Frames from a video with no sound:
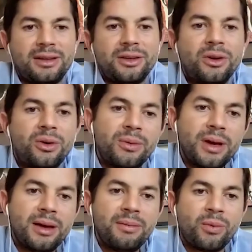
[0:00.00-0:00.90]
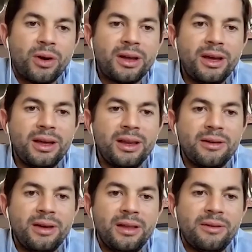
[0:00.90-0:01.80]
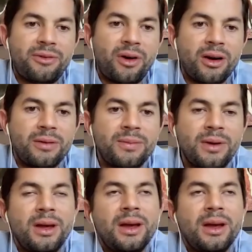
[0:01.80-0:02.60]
working in the farm.